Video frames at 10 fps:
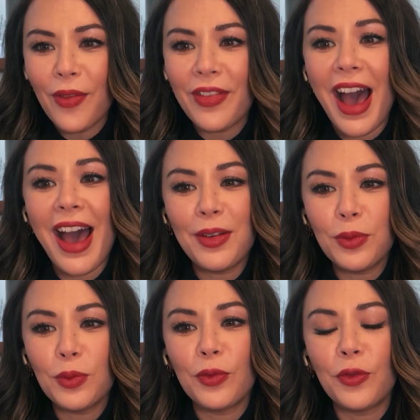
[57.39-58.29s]
That,
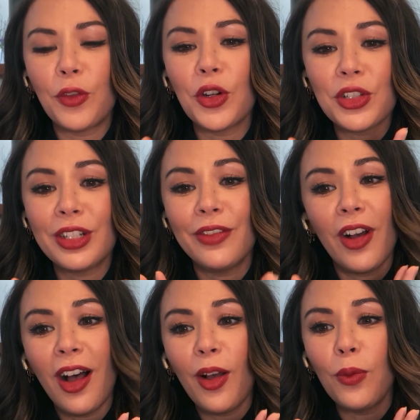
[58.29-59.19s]
first of
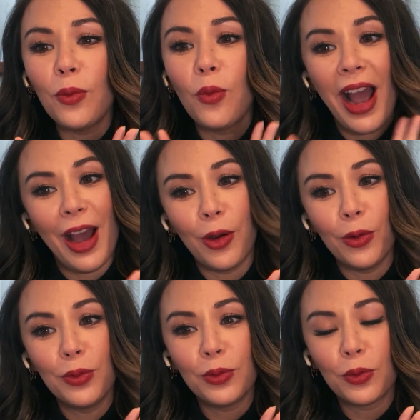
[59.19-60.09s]
all, wow,
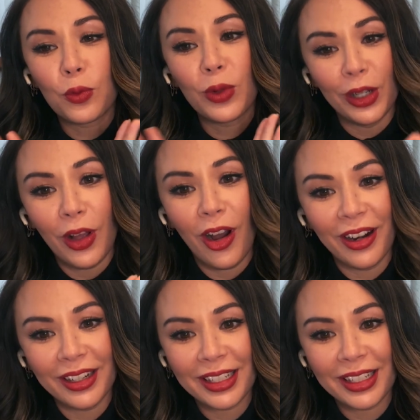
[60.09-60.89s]
real hard.